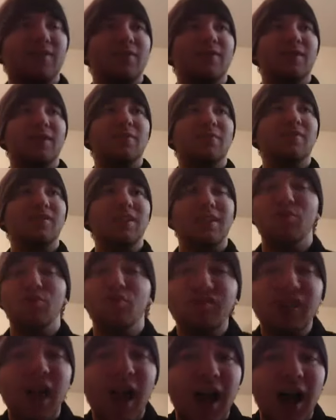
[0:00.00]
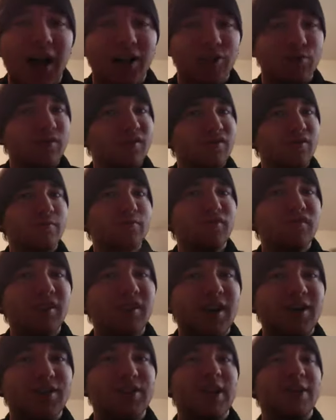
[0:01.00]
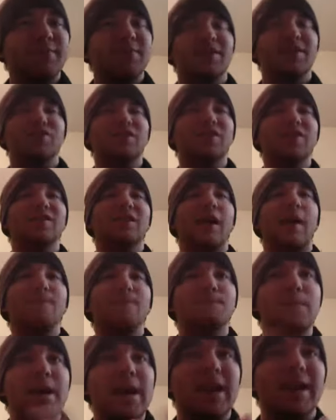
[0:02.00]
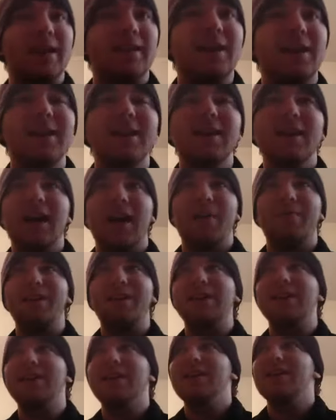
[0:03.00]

as I would say, mustache. Where's her mustache at? Because she's a man. I mean,